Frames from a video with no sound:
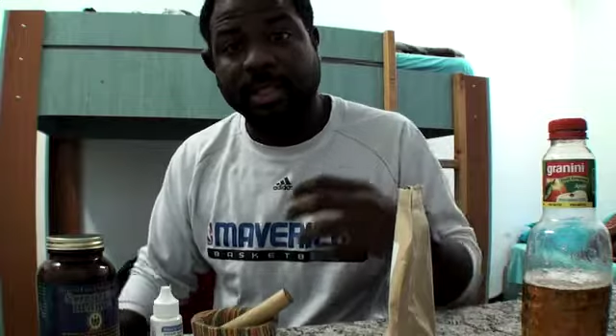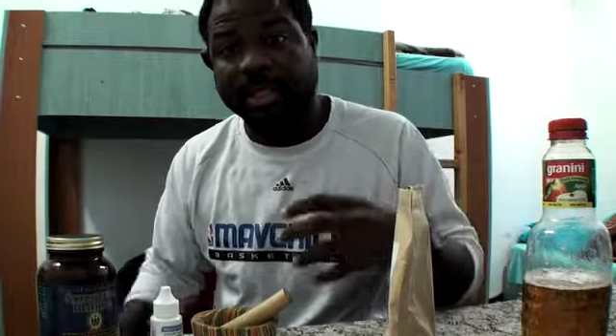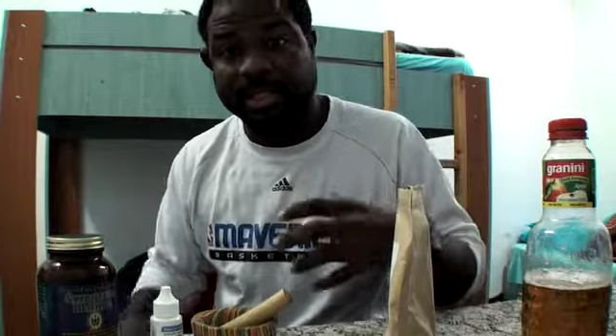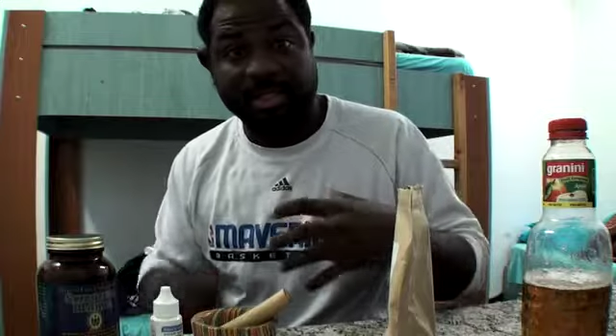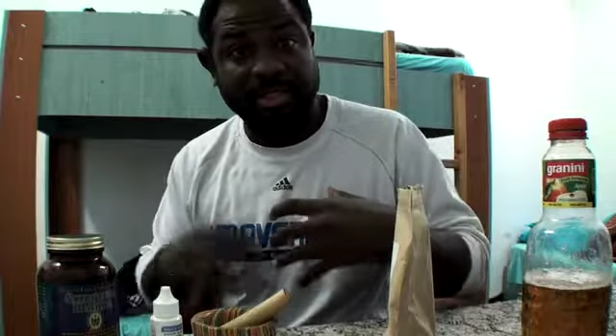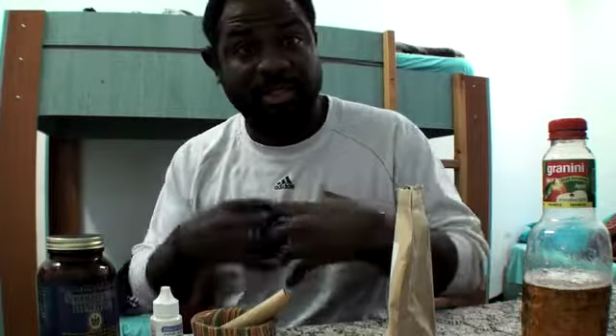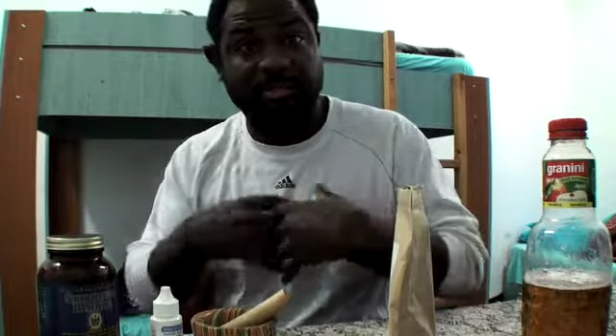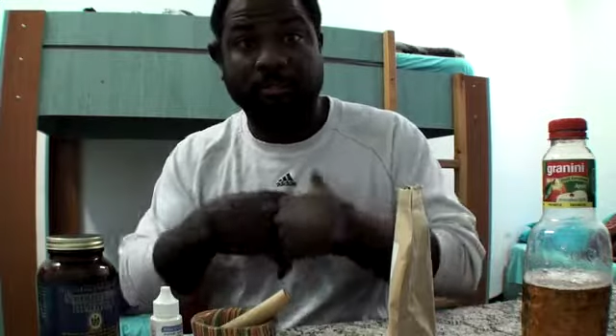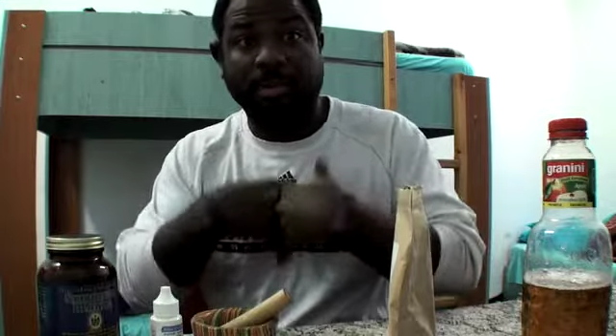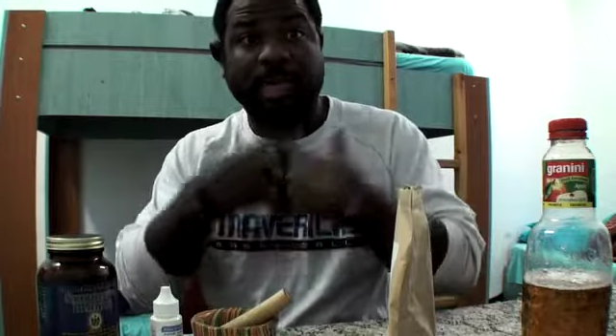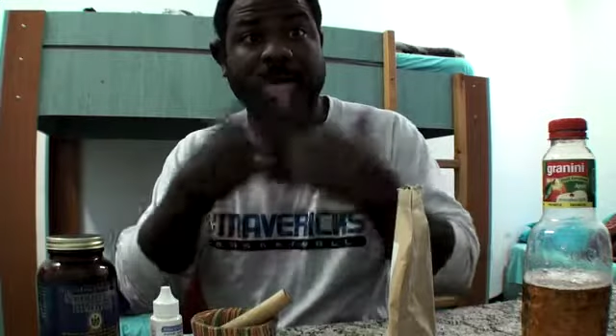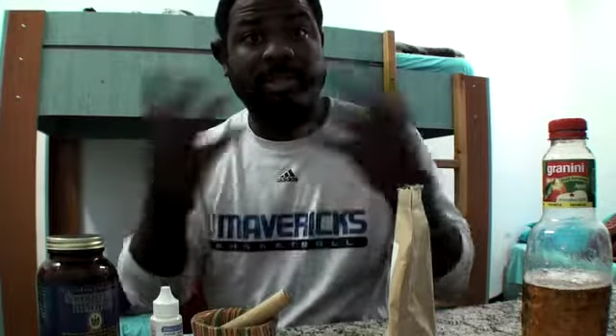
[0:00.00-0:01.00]
it's just
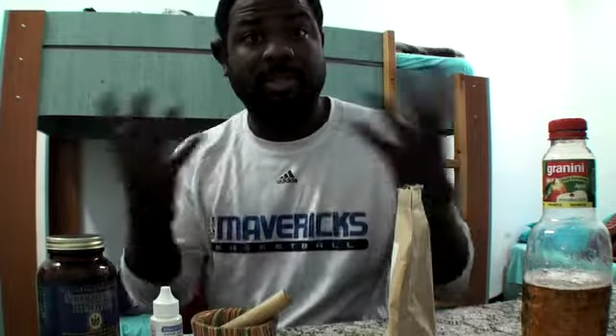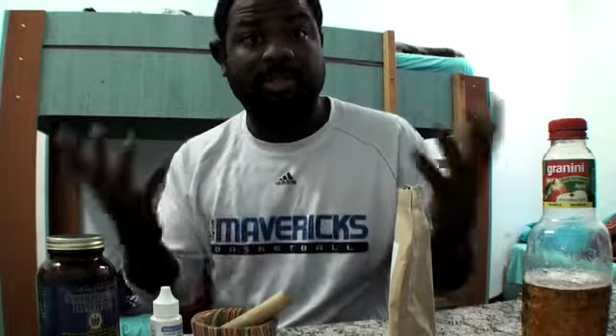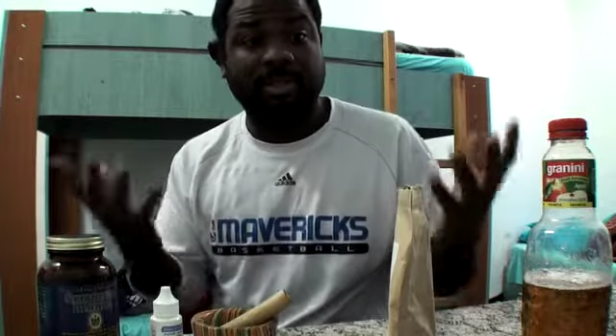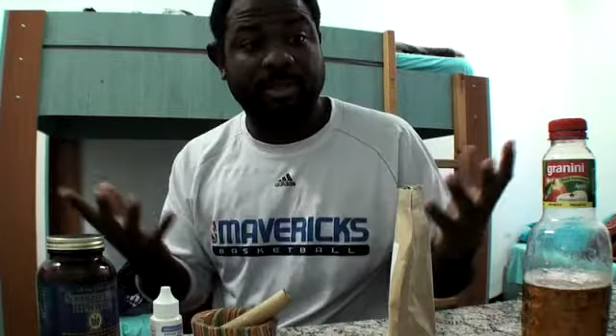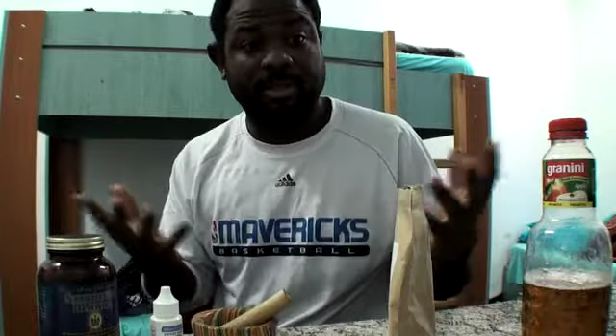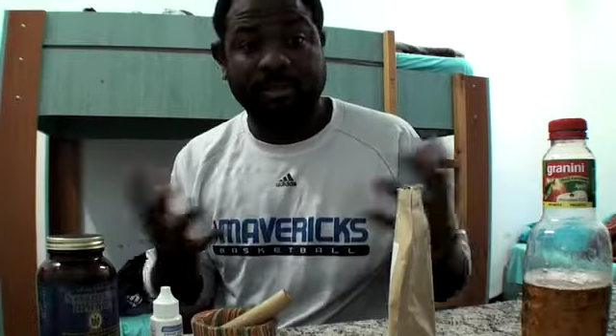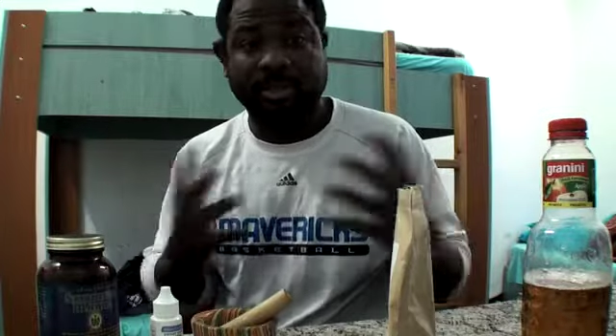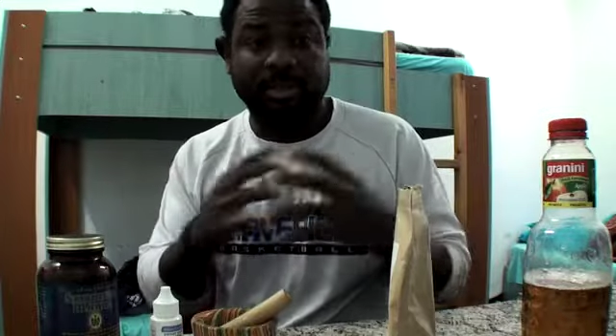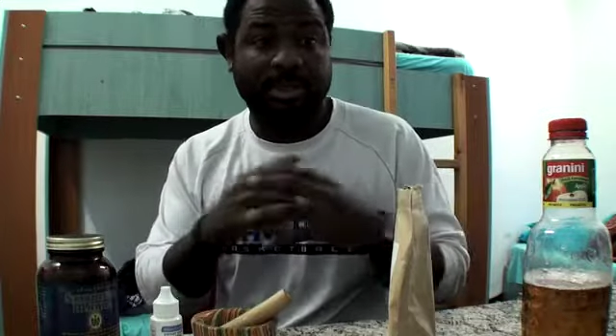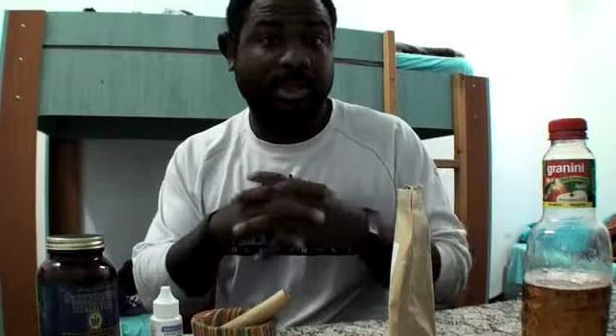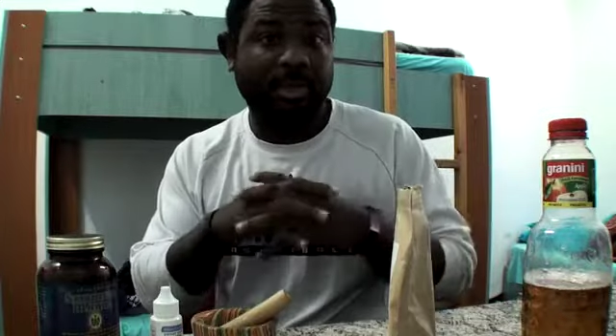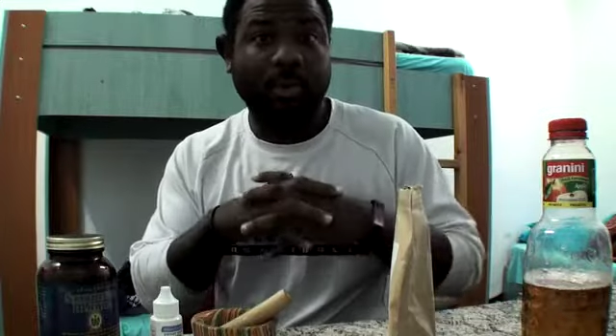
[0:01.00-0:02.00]
blossomed into
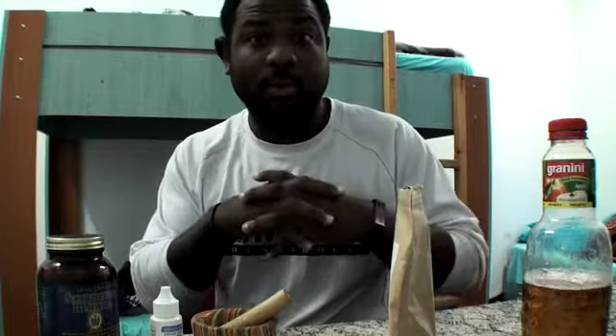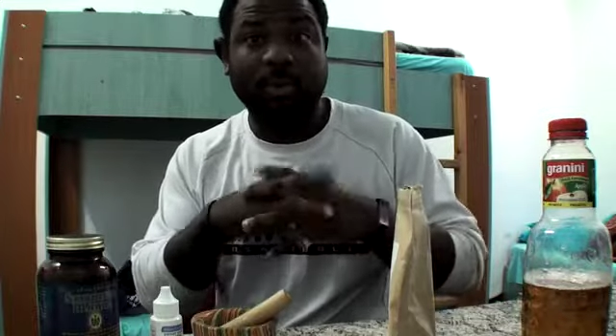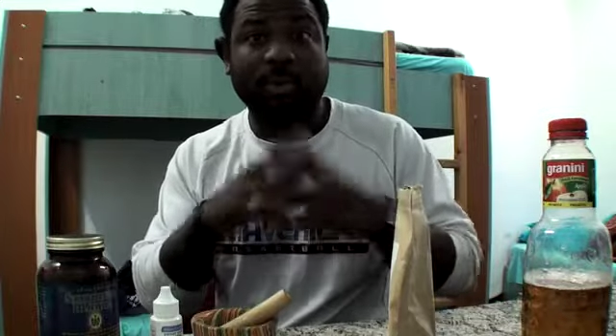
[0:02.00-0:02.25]
this whole